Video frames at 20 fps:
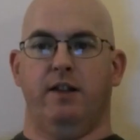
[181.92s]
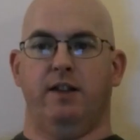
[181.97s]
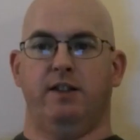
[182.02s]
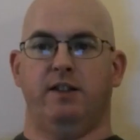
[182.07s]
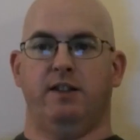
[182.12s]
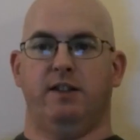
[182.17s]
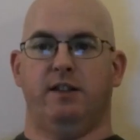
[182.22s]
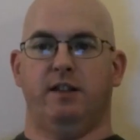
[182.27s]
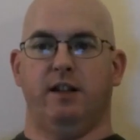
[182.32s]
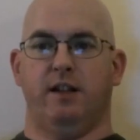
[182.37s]

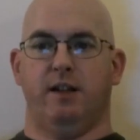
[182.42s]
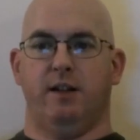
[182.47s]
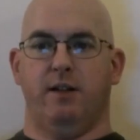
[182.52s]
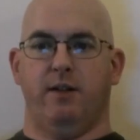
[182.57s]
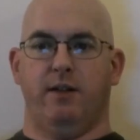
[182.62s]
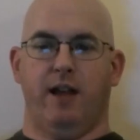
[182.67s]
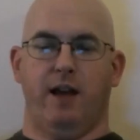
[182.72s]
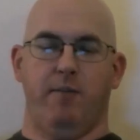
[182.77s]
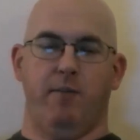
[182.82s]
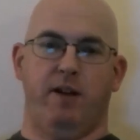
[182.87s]
this
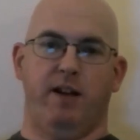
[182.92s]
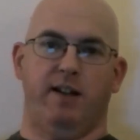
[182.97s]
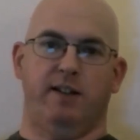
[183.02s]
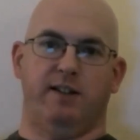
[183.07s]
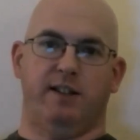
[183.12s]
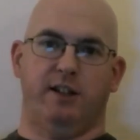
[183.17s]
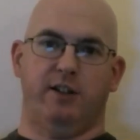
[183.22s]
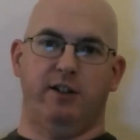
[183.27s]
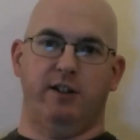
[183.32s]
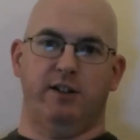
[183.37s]
that
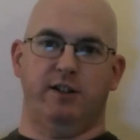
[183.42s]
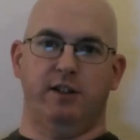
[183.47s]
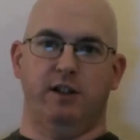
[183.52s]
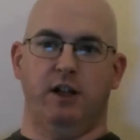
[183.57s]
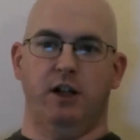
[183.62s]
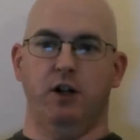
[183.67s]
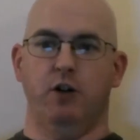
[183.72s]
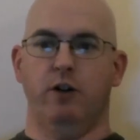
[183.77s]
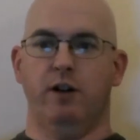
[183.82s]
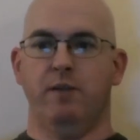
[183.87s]
means there is
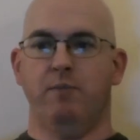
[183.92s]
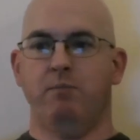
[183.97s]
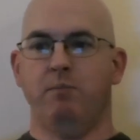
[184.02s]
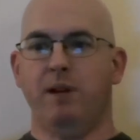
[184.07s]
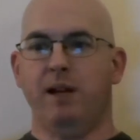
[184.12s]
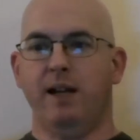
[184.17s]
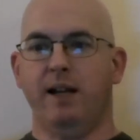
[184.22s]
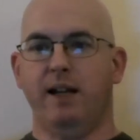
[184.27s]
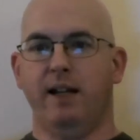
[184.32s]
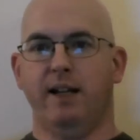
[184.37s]
no
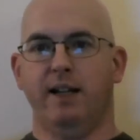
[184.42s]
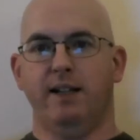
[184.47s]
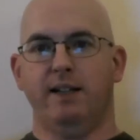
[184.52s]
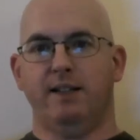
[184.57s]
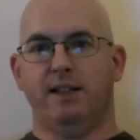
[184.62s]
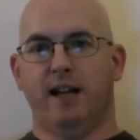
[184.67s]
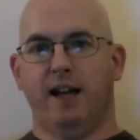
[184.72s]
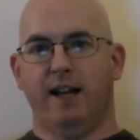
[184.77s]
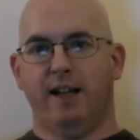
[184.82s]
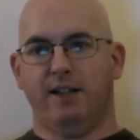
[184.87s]

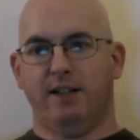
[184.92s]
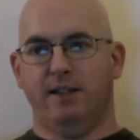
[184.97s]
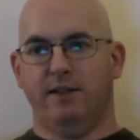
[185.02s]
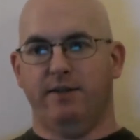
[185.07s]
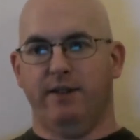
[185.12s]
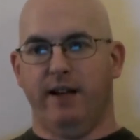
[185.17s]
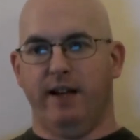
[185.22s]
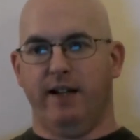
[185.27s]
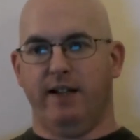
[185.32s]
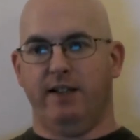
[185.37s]
immediate tax
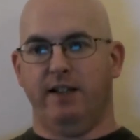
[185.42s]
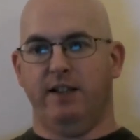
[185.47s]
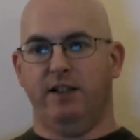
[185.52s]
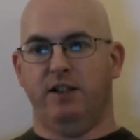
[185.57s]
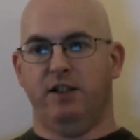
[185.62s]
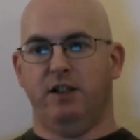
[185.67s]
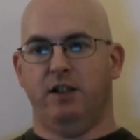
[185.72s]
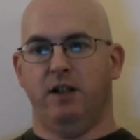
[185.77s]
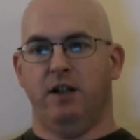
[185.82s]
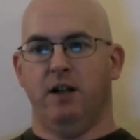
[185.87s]

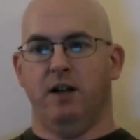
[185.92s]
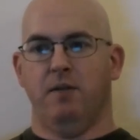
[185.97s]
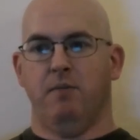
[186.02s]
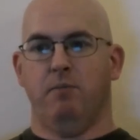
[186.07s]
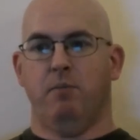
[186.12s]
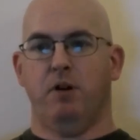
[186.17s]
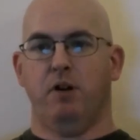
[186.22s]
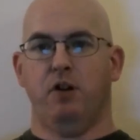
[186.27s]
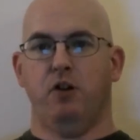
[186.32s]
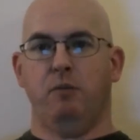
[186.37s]
advantage,
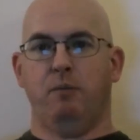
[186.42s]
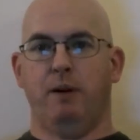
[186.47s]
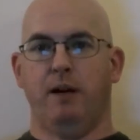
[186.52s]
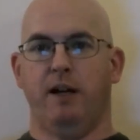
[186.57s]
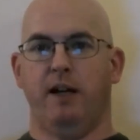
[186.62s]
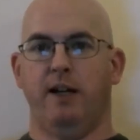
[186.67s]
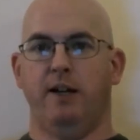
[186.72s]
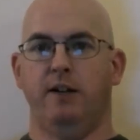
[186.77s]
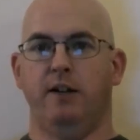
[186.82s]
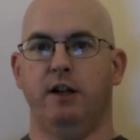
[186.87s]
but you
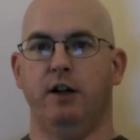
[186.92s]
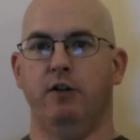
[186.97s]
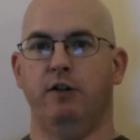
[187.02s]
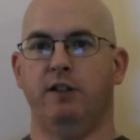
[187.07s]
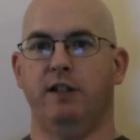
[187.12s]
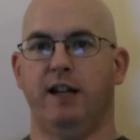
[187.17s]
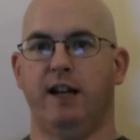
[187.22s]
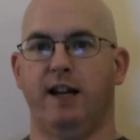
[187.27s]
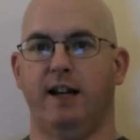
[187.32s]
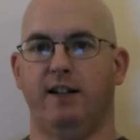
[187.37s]
pay no
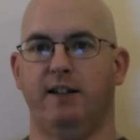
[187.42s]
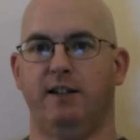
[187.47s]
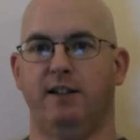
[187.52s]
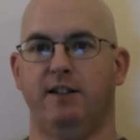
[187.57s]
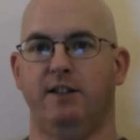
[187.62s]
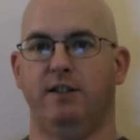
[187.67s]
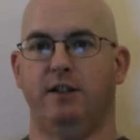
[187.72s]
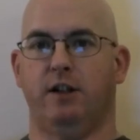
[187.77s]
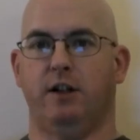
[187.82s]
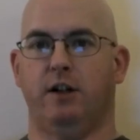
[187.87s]

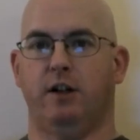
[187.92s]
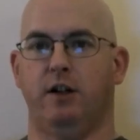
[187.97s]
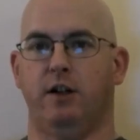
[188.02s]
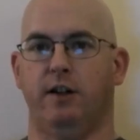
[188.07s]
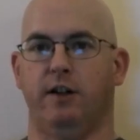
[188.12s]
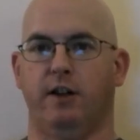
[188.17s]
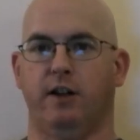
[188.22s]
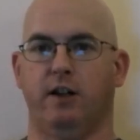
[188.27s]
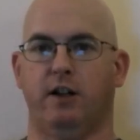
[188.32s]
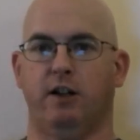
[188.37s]
taxes
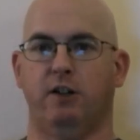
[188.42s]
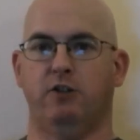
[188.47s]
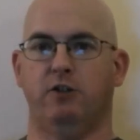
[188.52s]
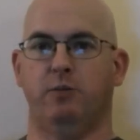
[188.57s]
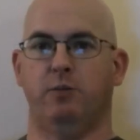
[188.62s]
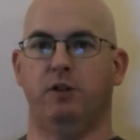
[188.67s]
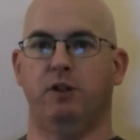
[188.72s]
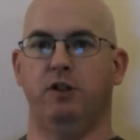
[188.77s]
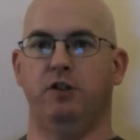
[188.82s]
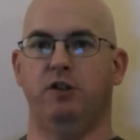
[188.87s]
on the
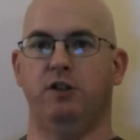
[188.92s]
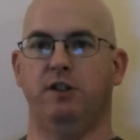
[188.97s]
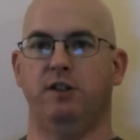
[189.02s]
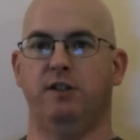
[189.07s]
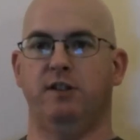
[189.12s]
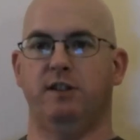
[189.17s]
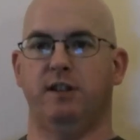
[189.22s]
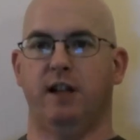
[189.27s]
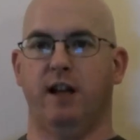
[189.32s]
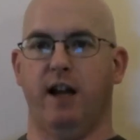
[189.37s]

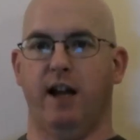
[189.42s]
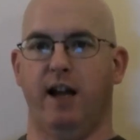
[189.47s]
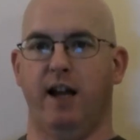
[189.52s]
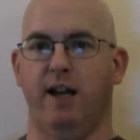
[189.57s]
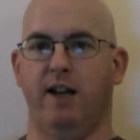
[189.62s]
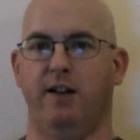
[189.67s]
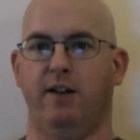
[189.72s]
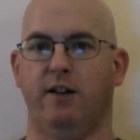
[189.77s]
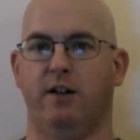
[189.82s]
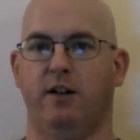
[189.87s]
contributions
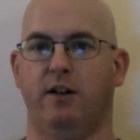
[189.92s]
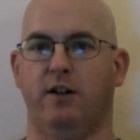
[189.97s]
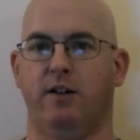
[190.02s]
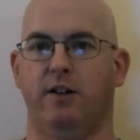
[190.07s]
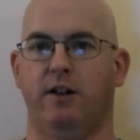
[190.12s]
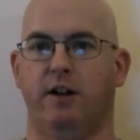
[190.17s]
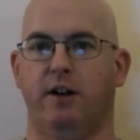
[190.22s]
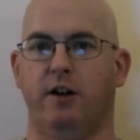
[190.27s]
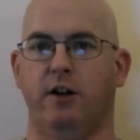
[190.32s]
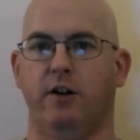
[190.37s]
and
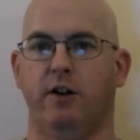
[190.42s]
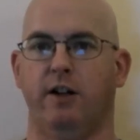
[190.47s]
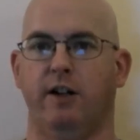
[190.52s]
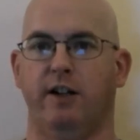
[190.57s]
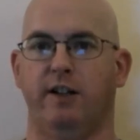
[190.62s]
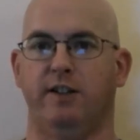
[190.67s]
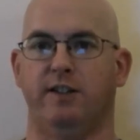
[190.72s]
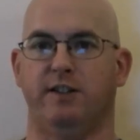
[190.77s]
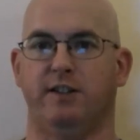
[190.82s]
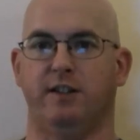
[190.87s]
on the
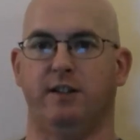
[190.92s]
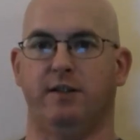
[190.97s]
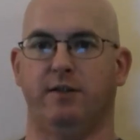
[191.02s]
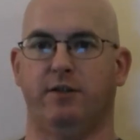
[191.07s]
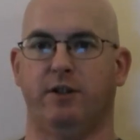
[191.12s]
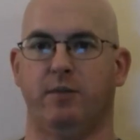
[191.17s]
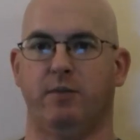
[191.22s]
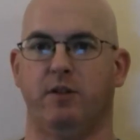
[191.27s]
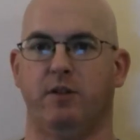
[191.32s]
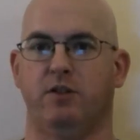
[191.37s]
earnings
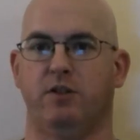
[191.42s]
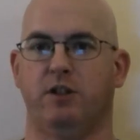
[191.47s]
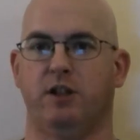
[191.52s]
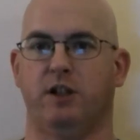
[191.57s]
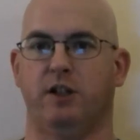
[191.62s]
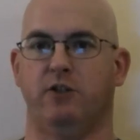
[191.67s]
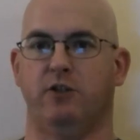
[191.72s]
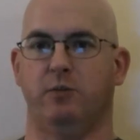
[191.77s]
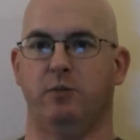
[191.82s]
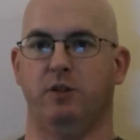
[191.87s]
from those
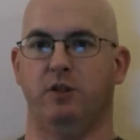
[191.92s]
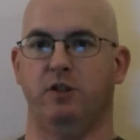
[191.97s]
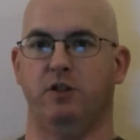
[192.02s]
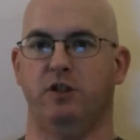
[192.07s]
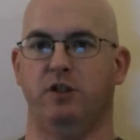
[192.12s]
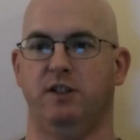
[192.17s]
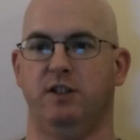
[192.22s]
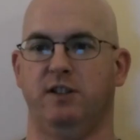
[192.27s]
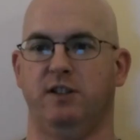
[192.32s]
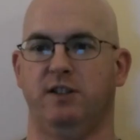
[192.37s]

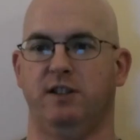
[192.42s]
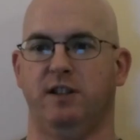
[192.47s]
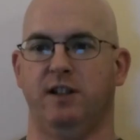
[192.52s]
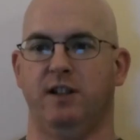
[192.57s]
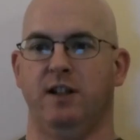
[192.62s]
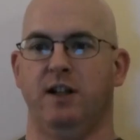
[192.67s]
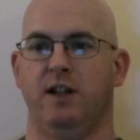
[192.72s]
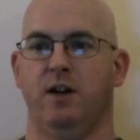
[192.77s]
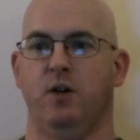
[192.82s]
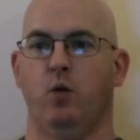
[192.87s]
contributions
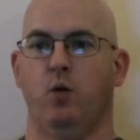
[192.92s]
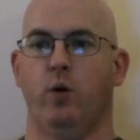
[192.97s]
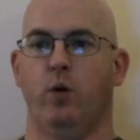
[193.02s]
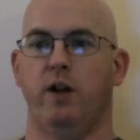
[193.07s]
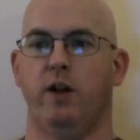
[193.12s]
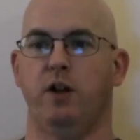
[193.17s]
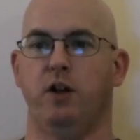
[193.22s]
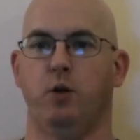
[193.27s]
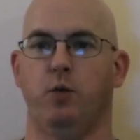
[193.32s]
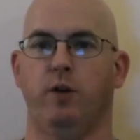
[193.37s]

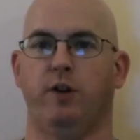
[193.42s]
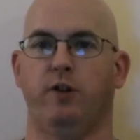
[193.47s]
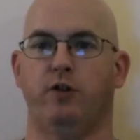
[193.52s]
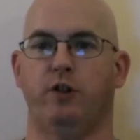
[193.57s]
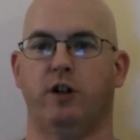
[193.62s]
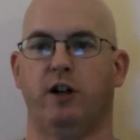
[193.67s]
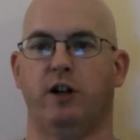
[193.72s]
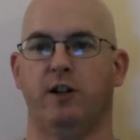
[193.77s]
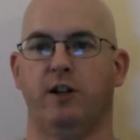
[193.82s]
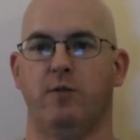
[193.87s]
when you
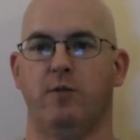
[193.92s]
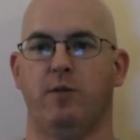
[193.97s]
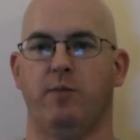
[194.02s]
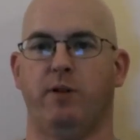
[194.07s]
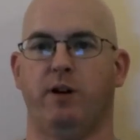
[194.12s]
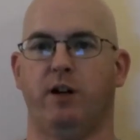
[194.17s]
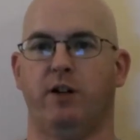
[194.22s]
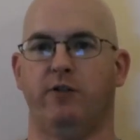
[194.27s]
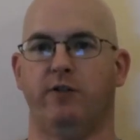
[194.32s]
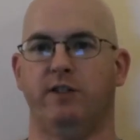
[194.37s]
withdraw them
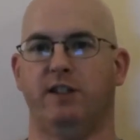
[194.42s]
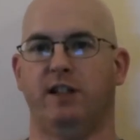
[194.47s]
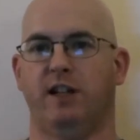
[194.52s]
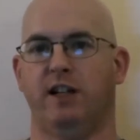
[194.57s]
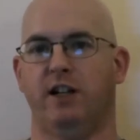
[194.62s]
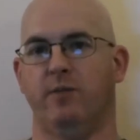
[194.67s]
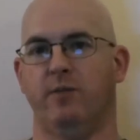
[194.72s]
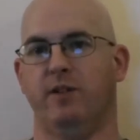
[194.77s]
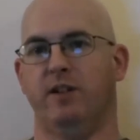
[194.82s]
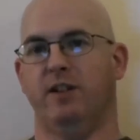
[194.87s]
upon
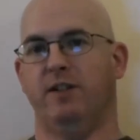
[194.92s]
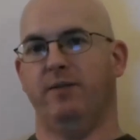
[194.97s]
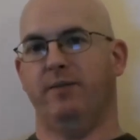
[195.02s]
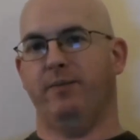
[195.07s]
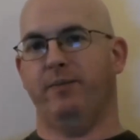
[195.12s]
retirement.